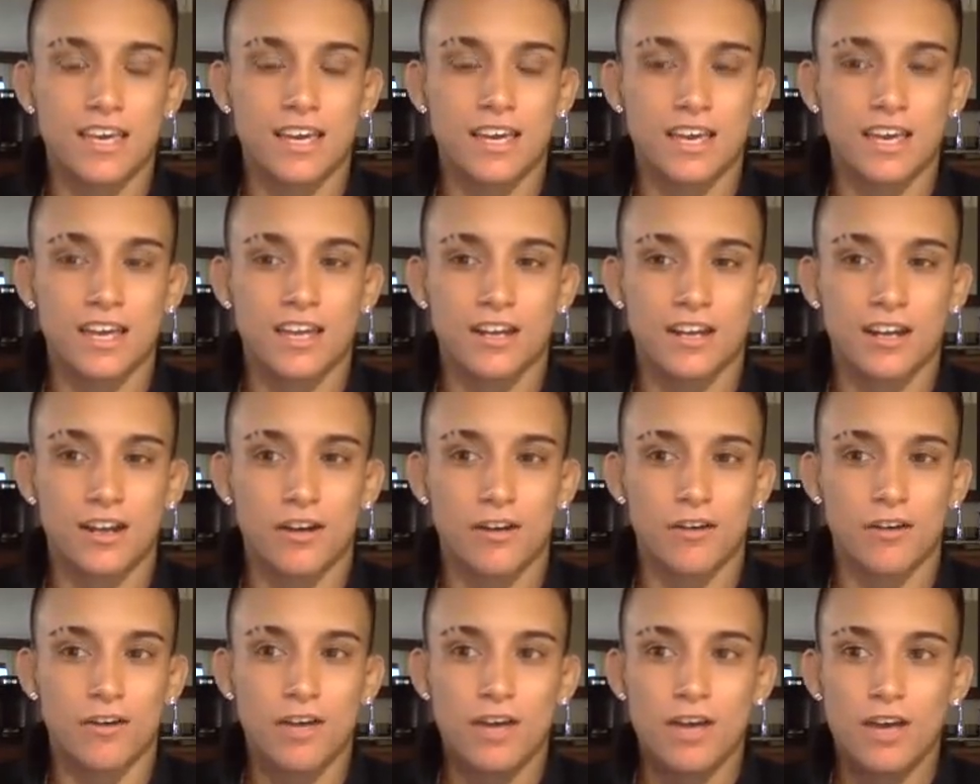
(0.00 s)
And, you
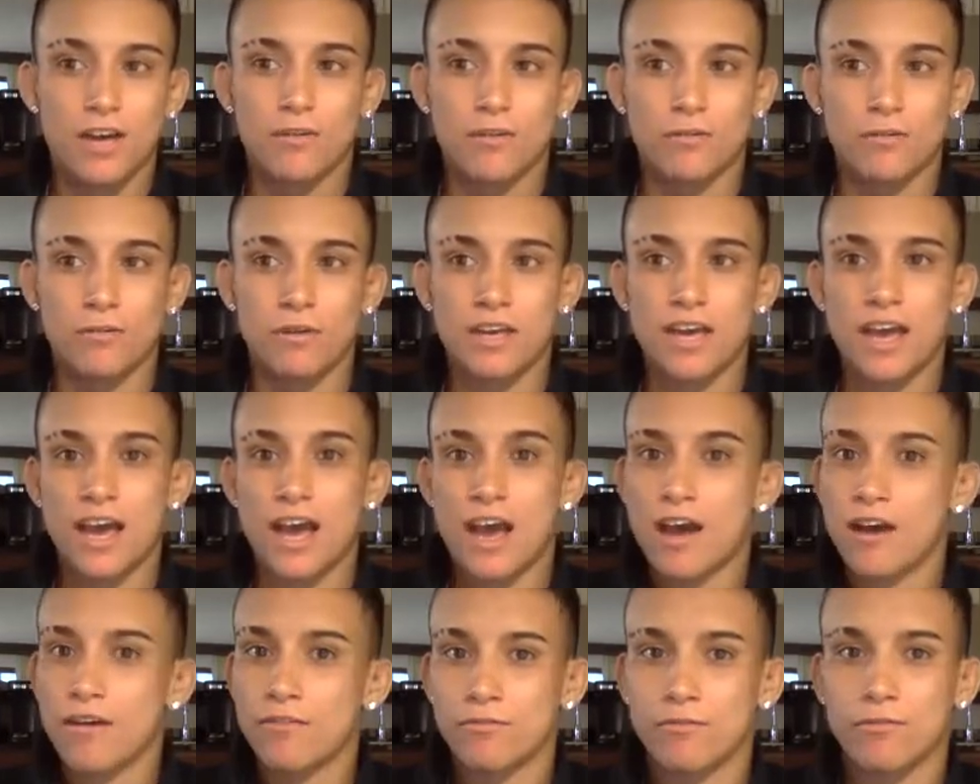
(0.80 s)
know, we
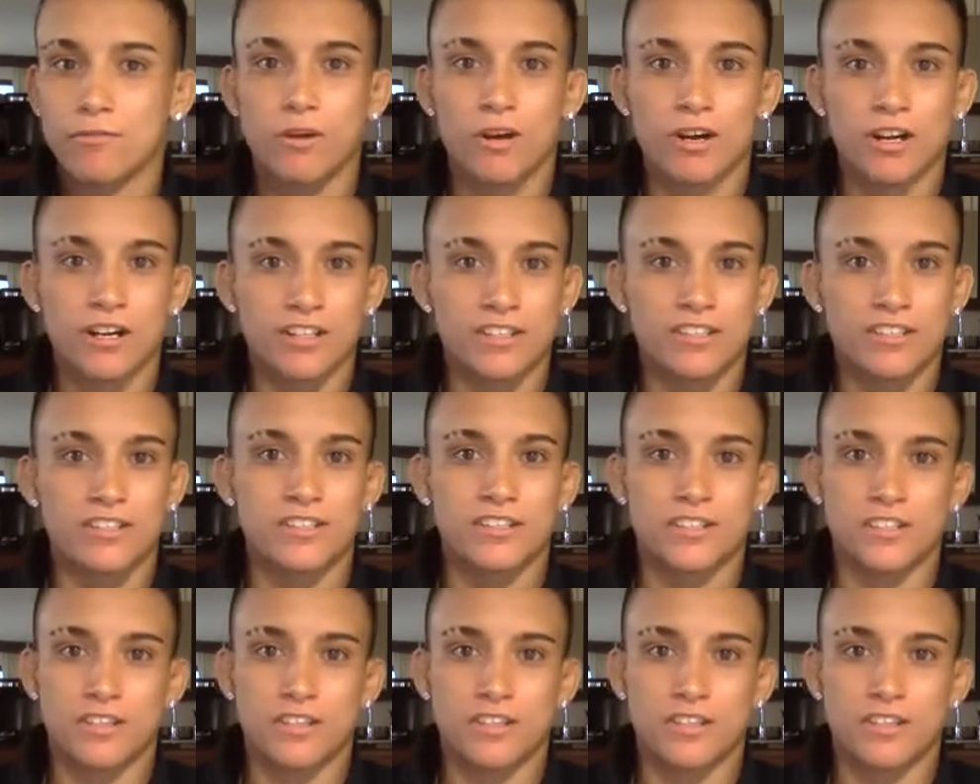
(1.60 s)
have words,